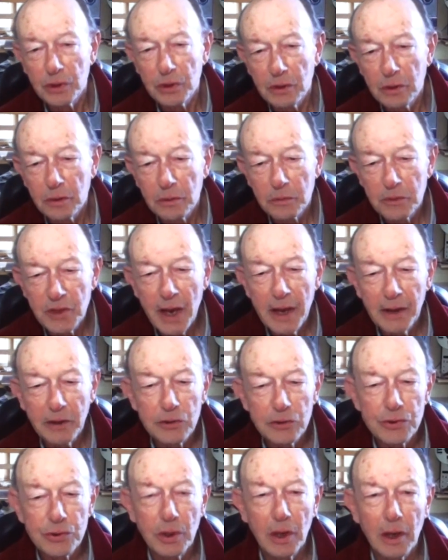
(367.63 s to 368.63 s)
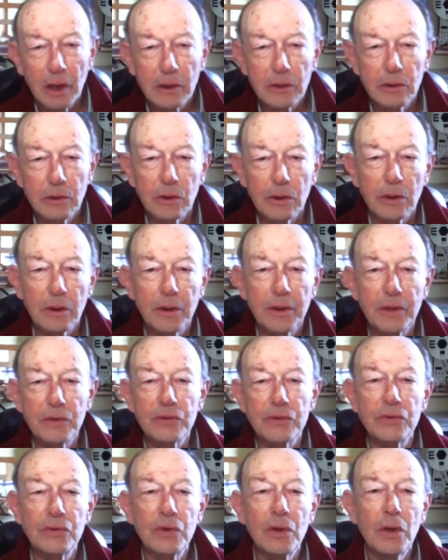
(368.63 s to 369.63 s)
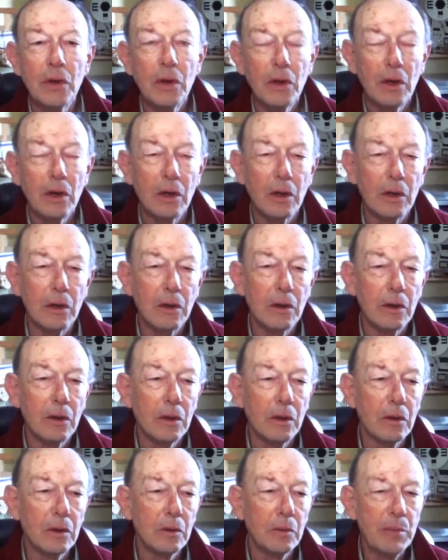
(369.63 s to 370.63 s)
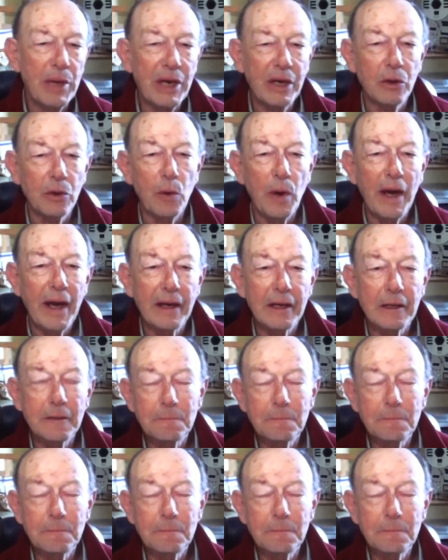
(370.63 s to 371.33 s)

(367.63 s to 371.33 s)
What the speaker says: tanker truck or his bale wagon.